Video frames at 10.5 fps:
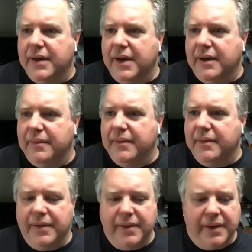Uh,
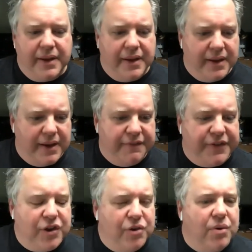if
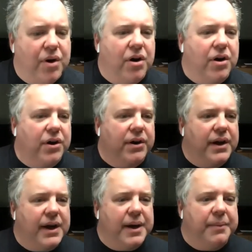you are,
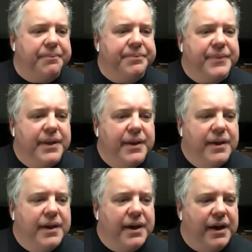um,
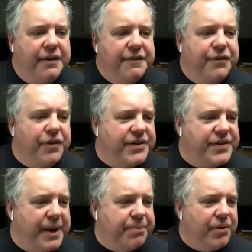uh, for
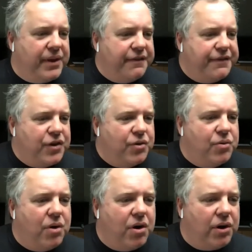example, if
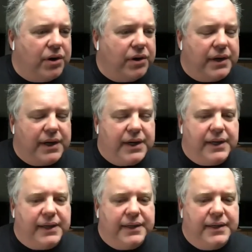you are
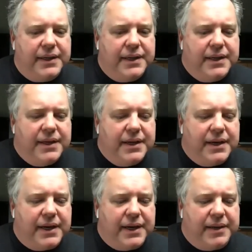uh,
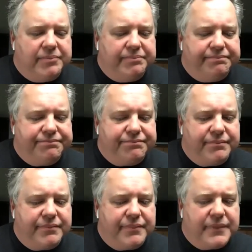um,
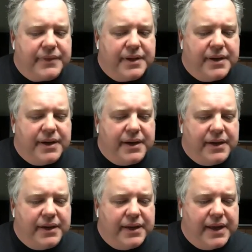
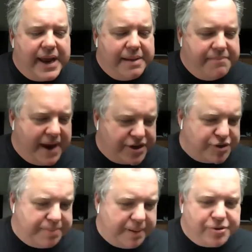uh, a
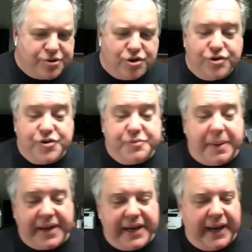major publisher who's
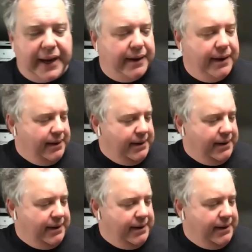spending